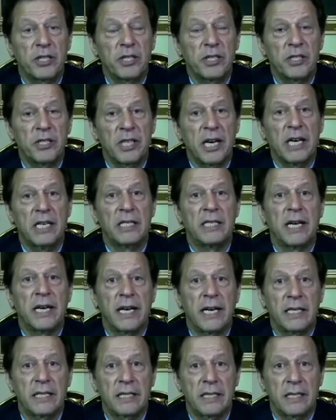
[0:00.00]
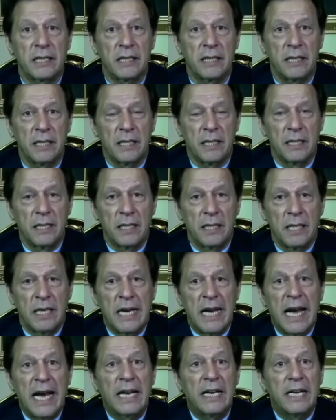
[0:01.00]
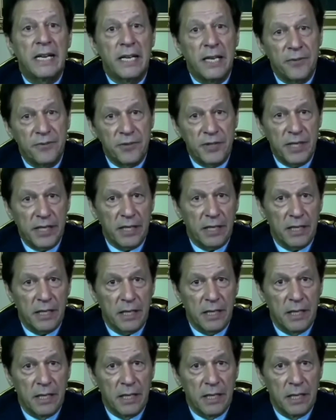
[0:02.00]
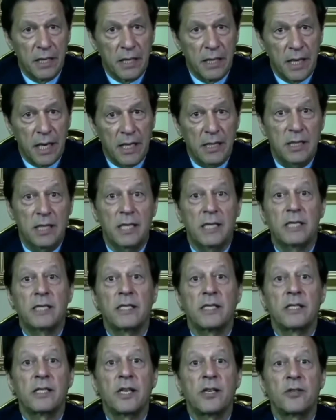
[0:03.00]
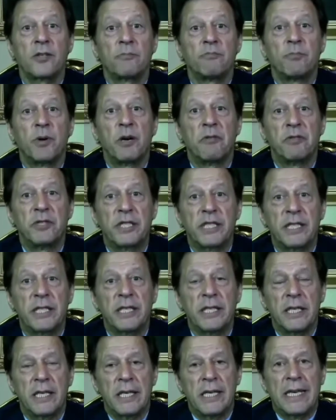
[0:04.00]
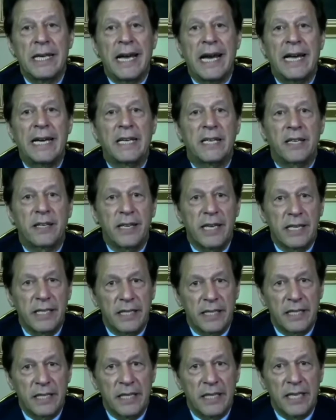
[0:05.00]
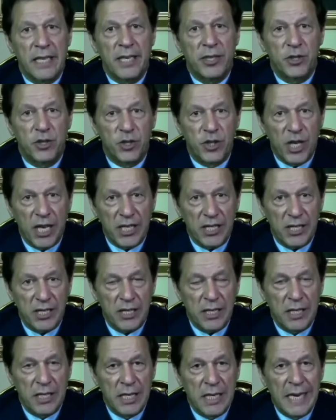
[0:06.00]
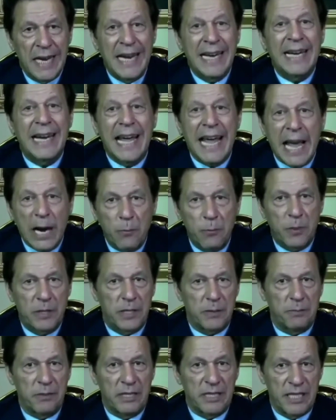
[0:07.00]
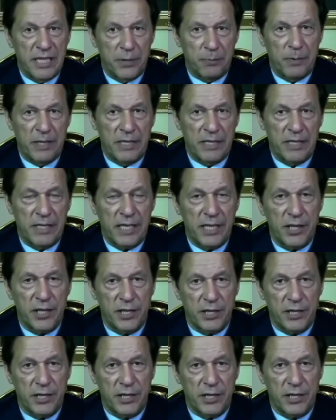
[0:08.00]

are directed at lifting our citizens out of poverty and creating a just and equitable dispensation.